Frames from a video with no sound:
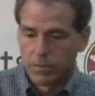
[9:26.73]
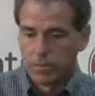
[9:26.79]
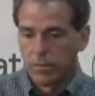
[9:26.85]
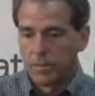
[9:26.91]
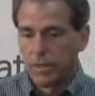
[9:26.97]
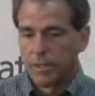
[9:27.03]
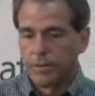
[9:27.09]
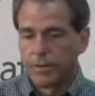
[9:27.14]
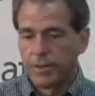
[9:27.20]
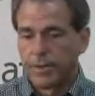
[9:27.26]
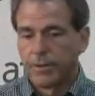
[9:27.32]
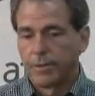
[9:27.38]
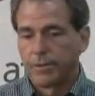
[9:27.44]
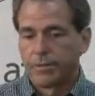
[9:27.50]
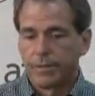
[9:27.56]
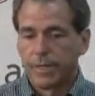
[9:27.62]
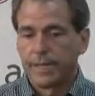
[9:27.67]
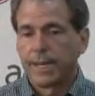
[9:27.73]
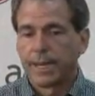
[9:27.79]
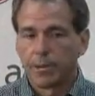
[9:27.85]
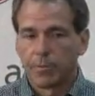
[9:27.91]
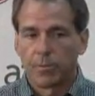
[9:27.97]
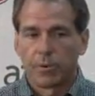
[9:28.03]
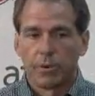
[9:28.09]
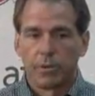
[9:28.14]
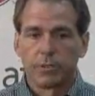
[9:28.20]
they got a
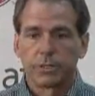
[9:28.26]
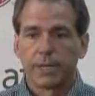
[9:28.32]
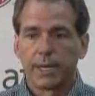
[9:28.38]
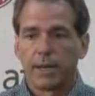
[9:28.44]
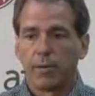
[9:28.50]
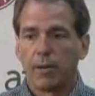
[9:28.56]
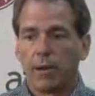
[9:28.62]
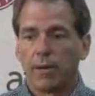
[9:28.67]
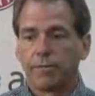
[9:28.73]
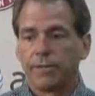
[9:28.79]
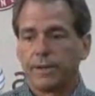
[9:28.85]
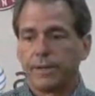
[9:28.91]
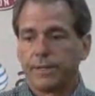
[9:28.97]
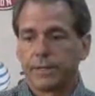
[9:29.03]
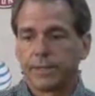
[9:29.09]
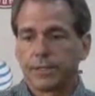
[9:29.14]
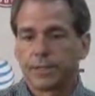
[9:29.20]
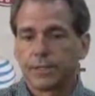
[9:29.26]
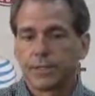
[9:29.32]
pro-style offense.